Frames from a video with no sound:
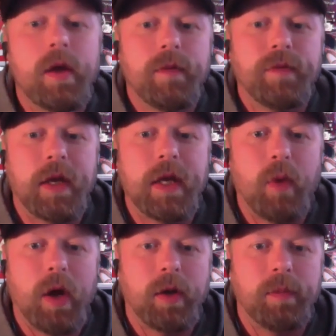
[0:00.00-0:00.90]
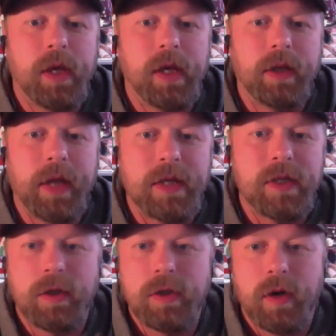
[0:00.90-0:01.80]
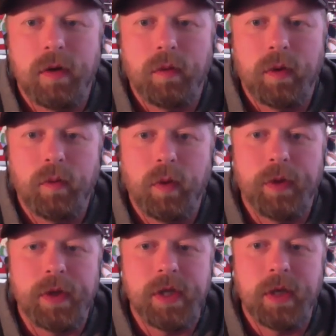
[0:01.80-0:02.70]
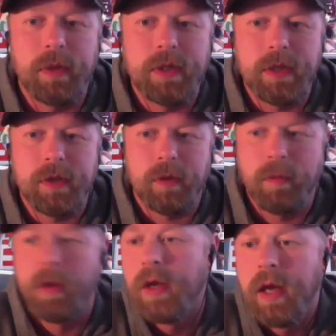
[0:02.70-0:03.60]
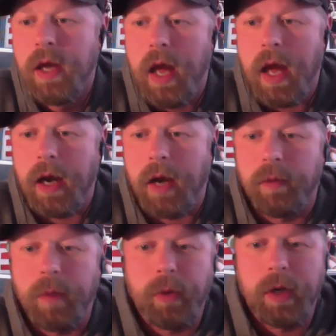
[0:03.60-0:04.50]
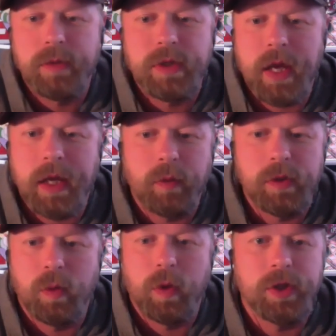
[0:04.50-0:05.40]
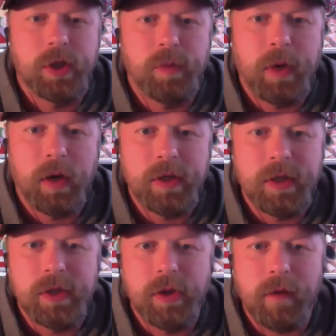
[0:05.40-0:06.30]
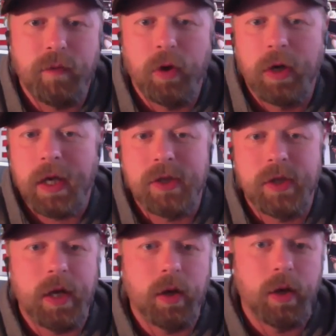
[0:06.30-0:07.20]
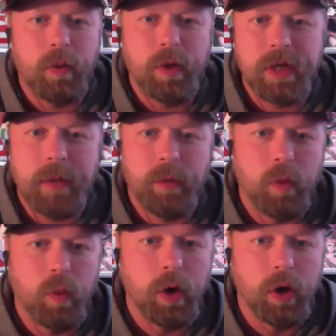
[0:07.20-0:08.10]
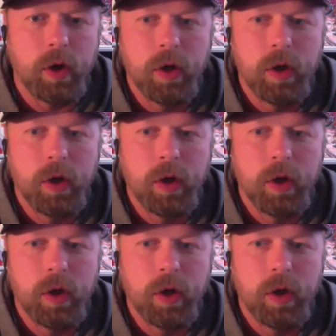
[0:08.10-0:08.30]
that he wound up getting LASIK done with astigmatism. And I remember him saying it was the worst experience in his life. 30 days later, he wasn't able to work.